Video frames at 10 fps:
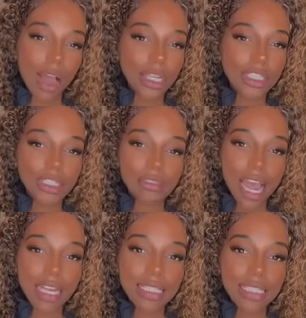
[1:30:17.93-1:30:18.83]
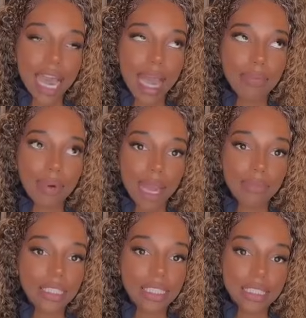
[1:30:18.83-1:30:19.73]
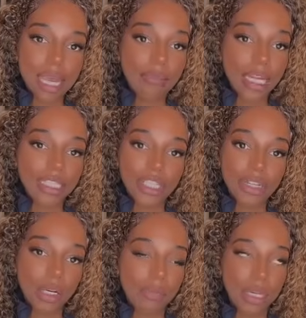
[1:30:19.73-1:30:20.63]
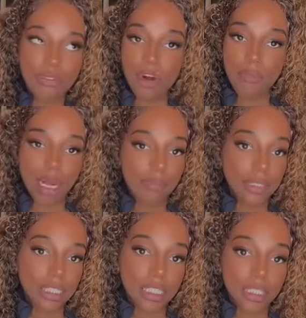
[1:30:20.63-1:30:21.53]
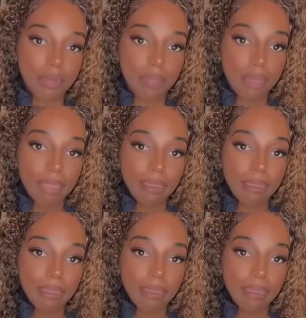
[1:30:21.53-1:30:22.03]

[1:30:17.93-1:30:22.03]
If y'all stress, I promise this time next year, you're going to be in a far better position.